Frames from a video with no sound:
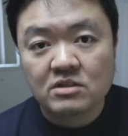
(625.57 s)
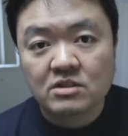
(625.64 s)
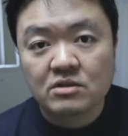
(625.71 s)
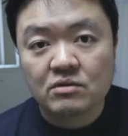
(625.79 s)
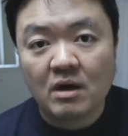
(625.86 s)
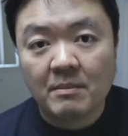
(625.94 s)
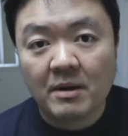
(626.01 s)

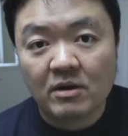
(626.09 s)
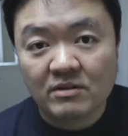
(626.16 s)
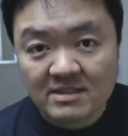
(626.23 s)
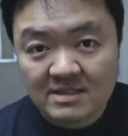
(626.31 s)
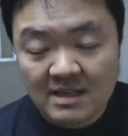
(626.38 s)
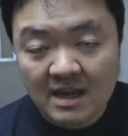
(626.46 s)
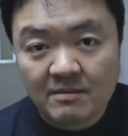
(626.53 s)
costs you
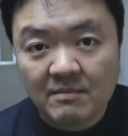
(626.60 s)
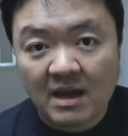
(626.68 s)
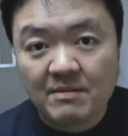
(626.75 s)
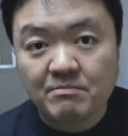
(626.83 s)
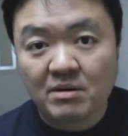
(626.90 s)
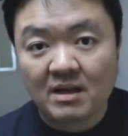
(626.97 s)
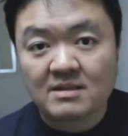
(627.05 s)
about the same,
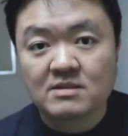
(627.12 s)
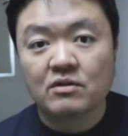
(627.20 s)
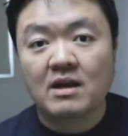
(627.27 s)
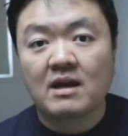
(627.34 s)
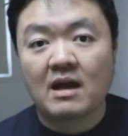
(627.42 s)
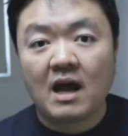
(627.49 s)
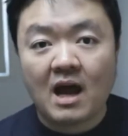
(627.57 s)
and plus
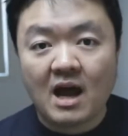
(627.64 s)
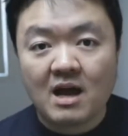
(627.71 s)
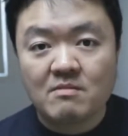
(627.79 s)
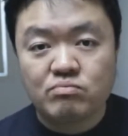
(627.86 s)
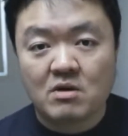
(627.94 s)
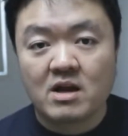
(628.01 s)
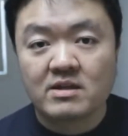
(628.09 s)
you get a
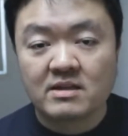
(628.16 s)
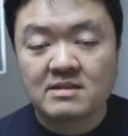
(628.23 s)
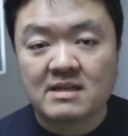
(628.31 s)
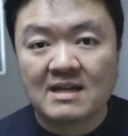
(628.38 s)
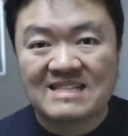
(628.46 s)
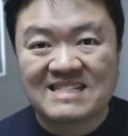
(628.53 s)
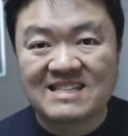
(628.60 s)
high
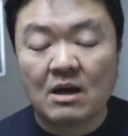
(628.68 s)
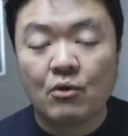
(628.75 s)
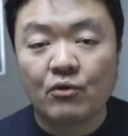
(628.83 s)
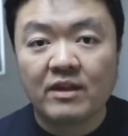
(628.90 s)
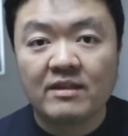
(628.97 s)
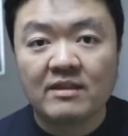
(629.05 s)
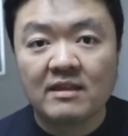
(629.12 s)
brightness,
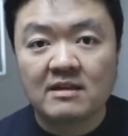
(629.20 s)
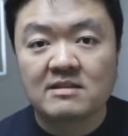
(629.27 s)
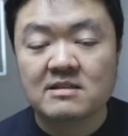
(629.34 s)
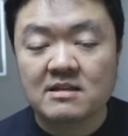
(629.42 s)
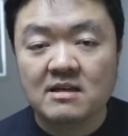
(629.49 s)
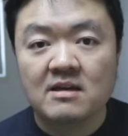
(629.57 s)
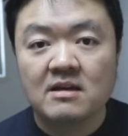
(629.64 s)
1000
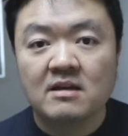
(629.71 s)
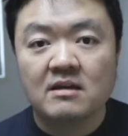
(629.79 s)
nits